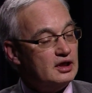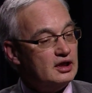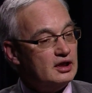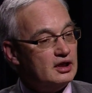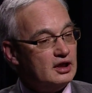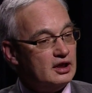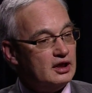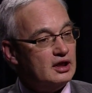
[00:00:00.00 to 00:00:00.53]

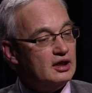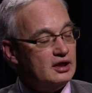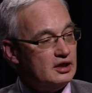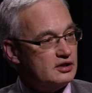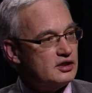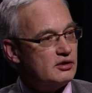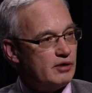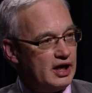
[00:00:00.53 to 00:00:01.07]
It, it
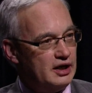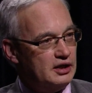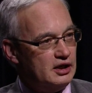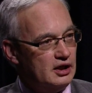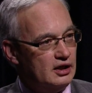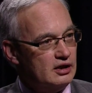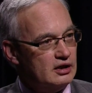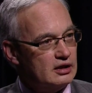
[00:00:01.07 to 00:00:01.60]
is a great
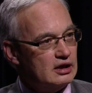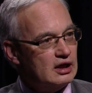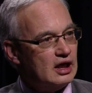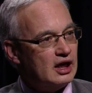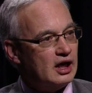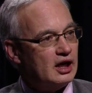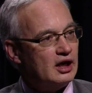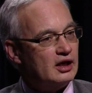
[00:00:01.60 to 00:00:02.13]
need,
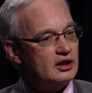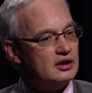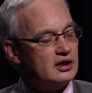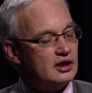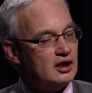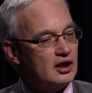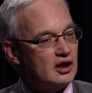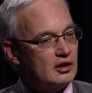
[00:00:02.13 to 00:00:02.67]
and
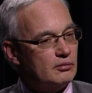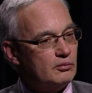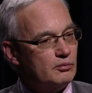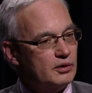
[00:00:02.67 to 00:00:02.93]
uh,